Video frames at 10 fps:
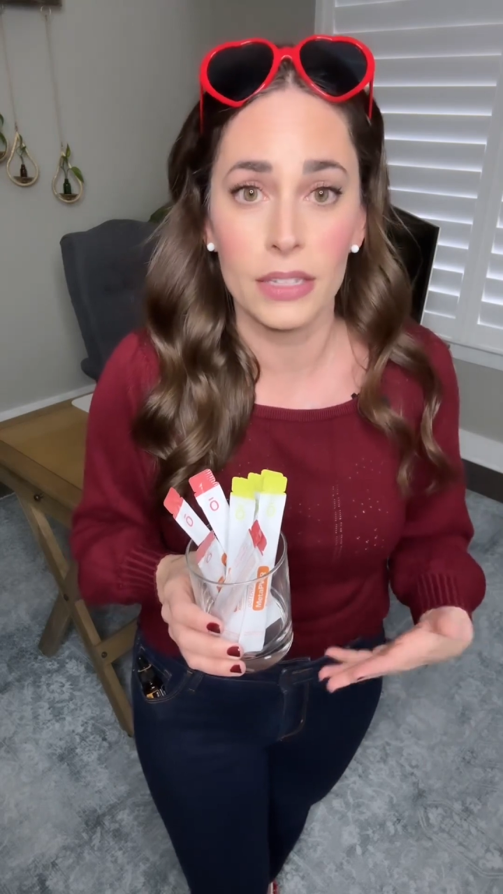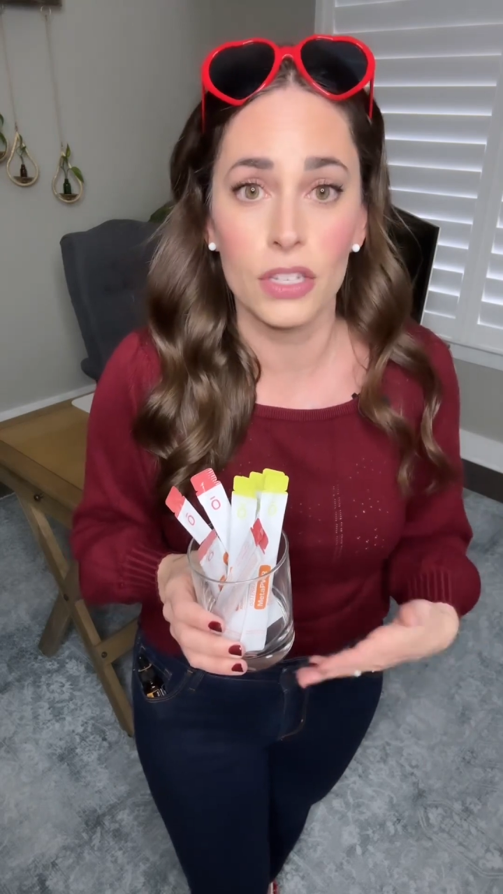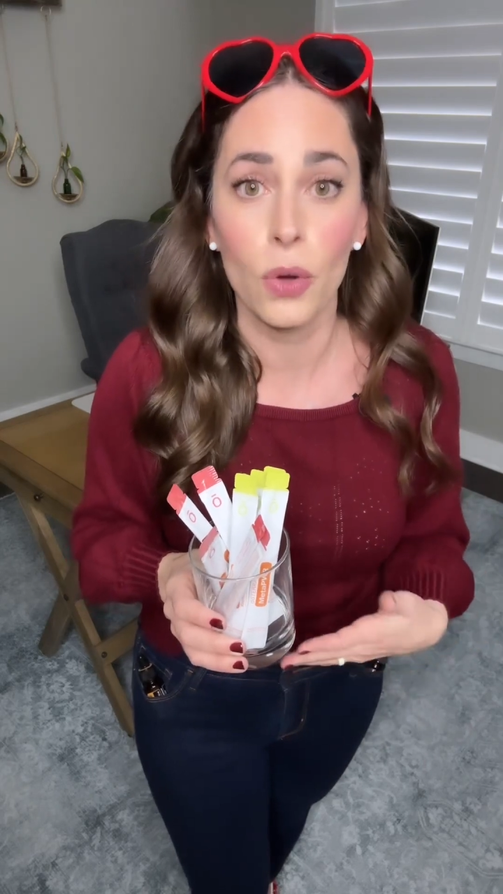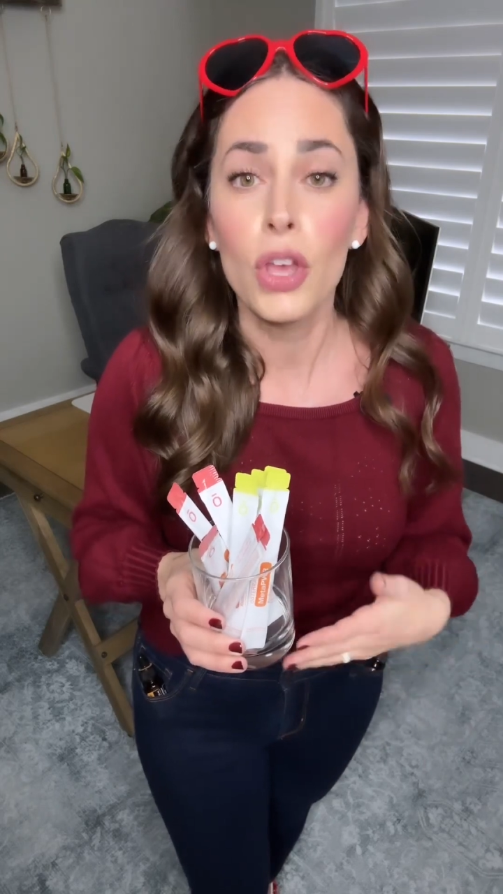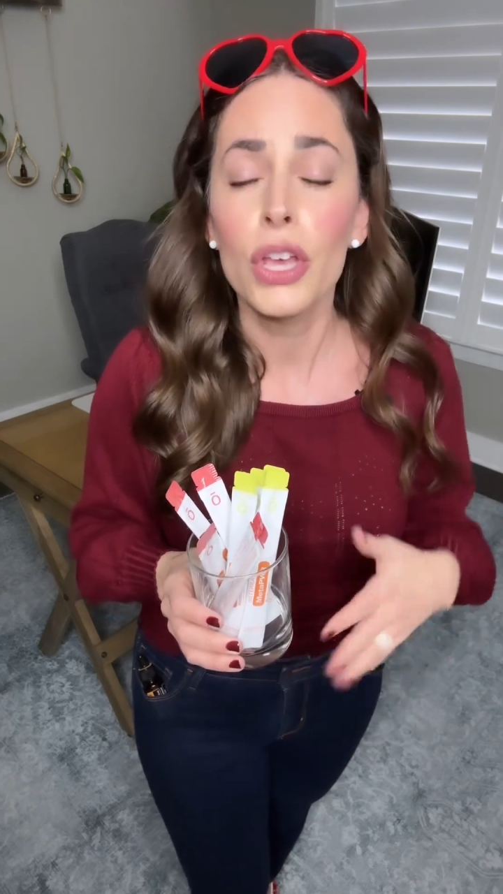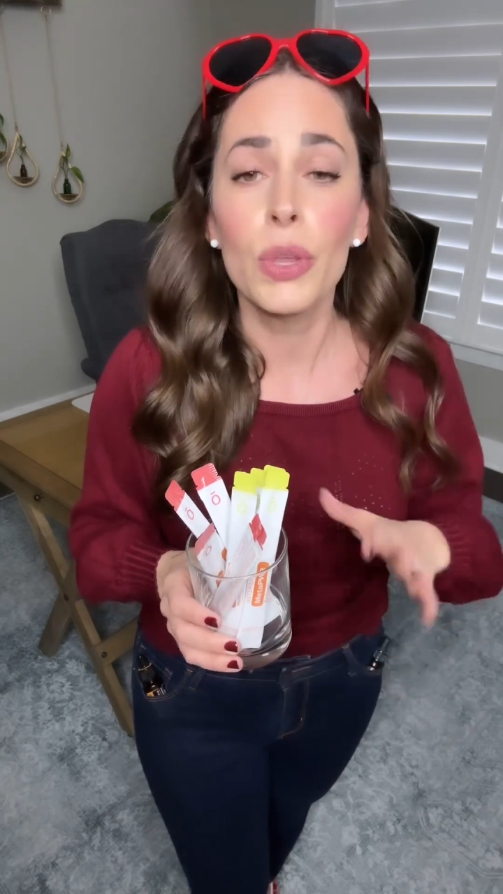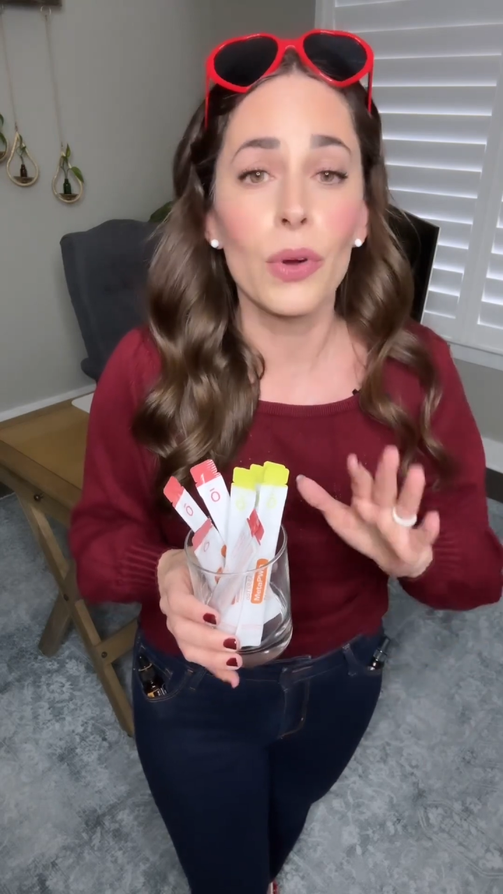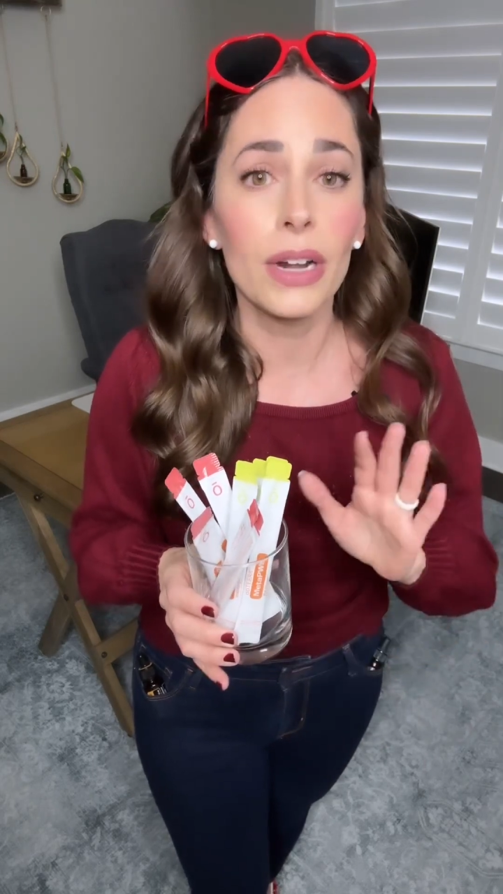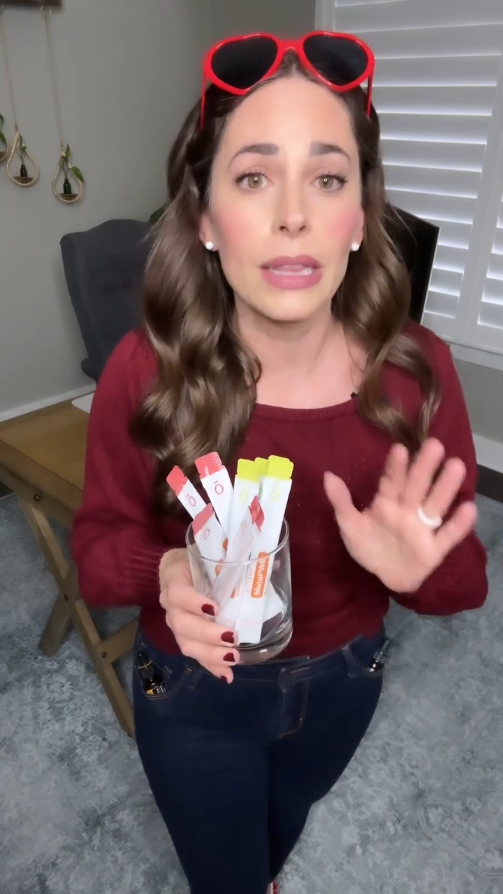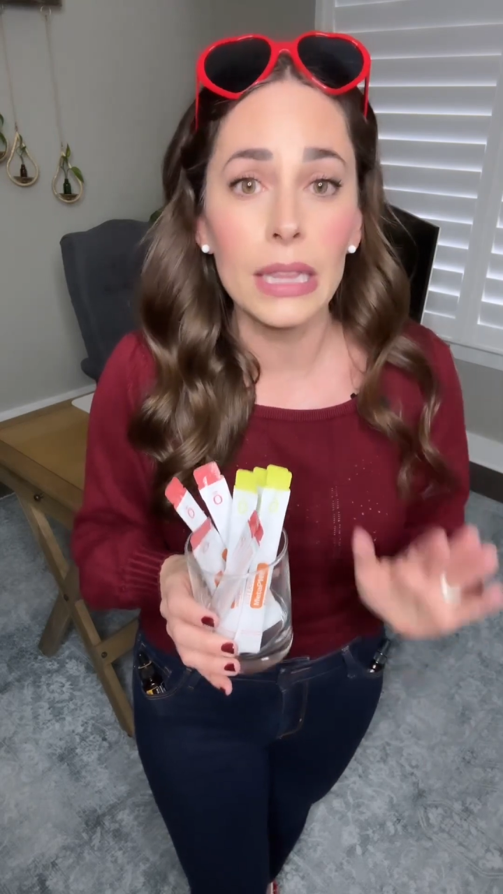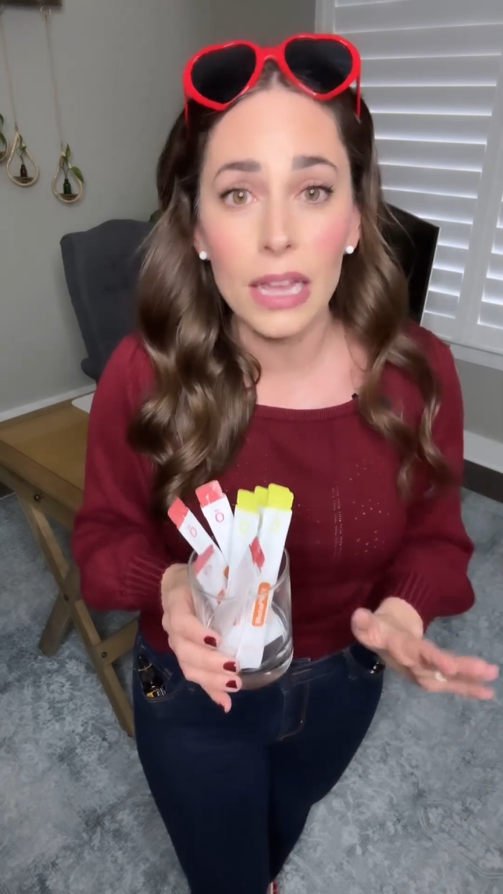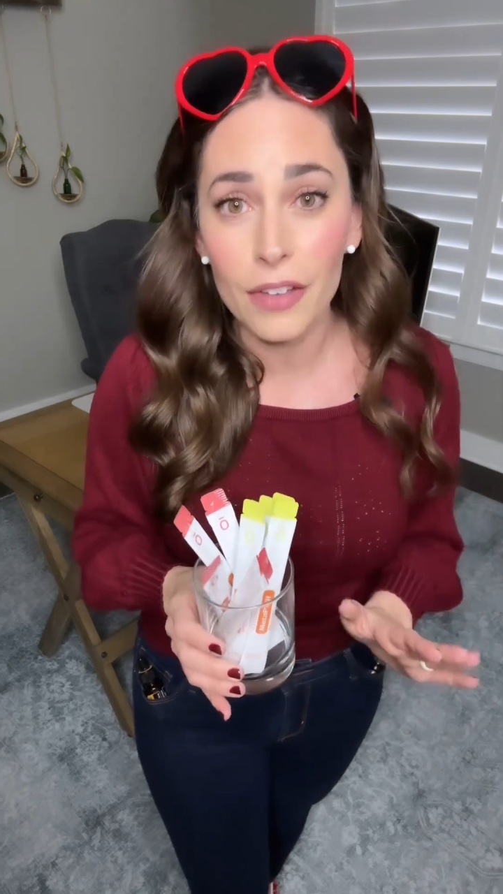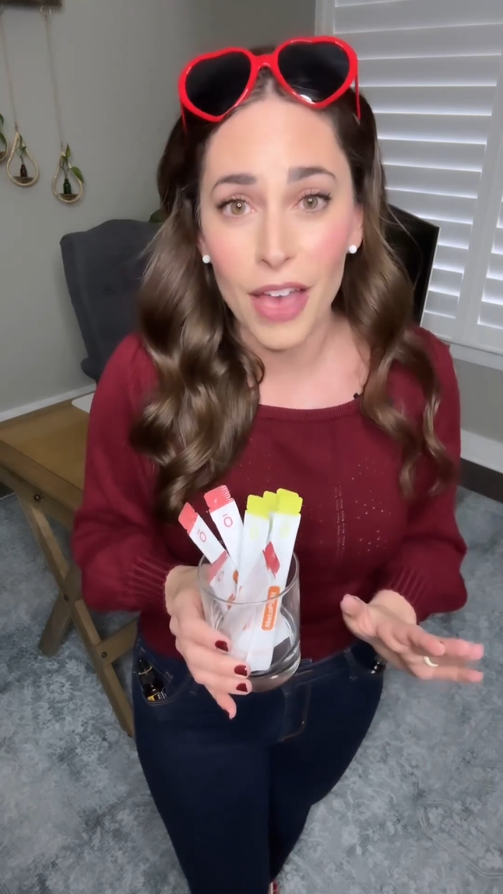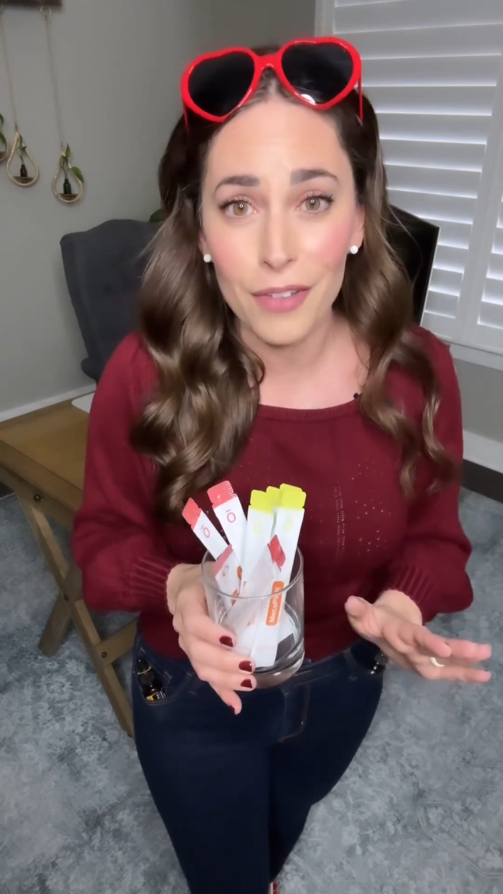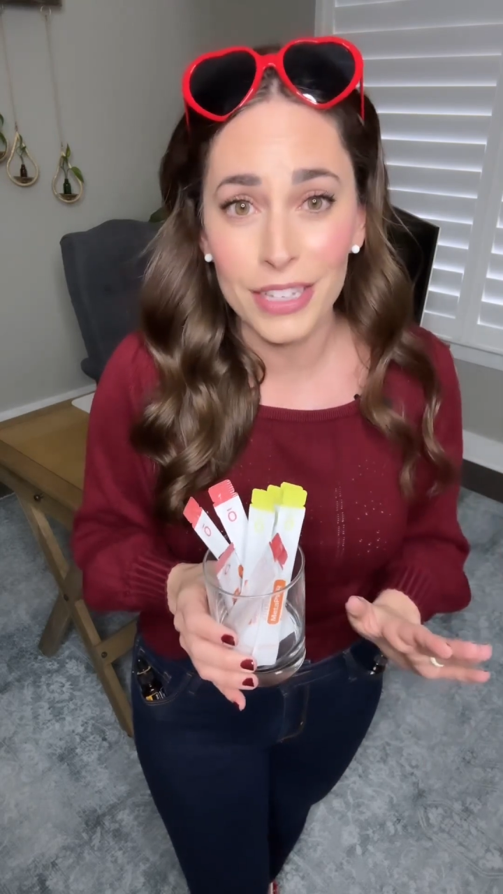So you're gonna love
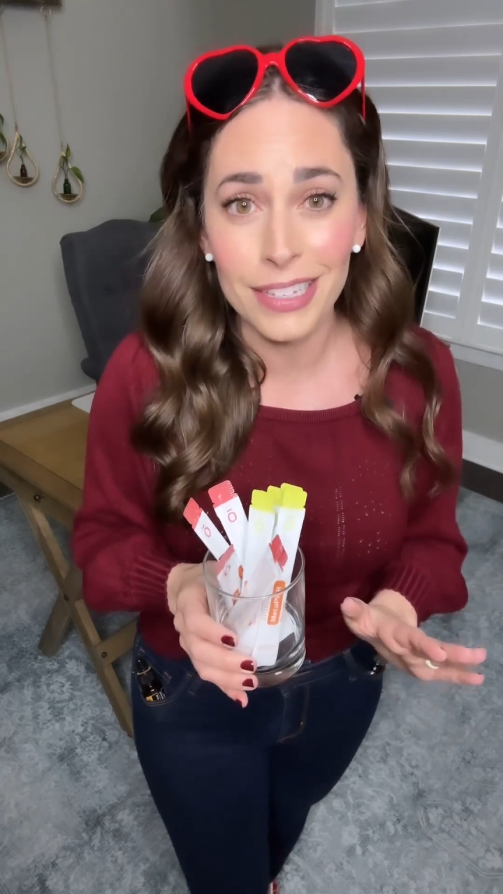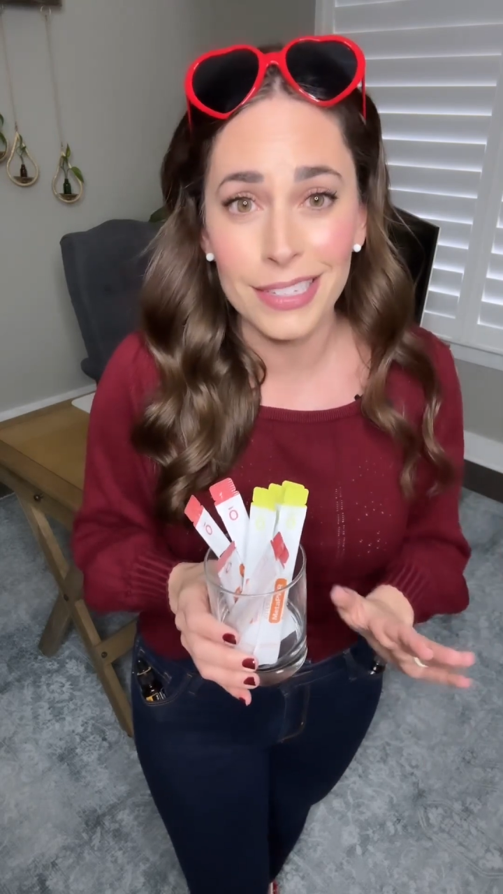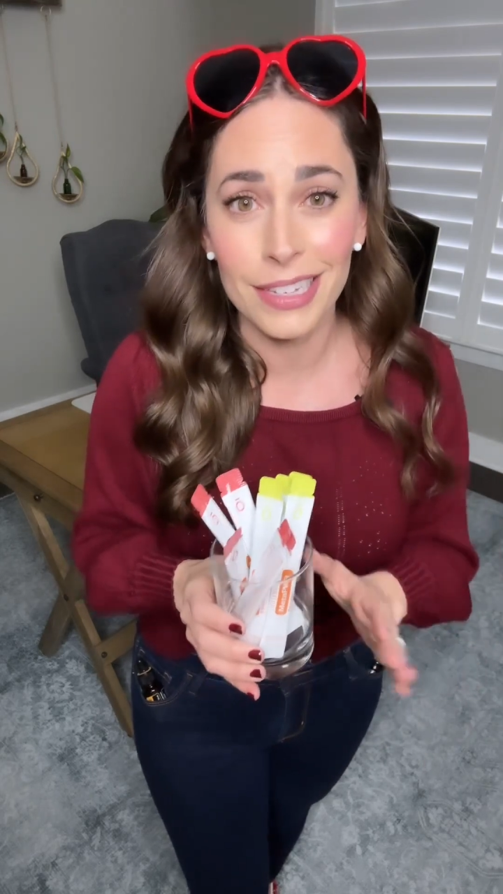having this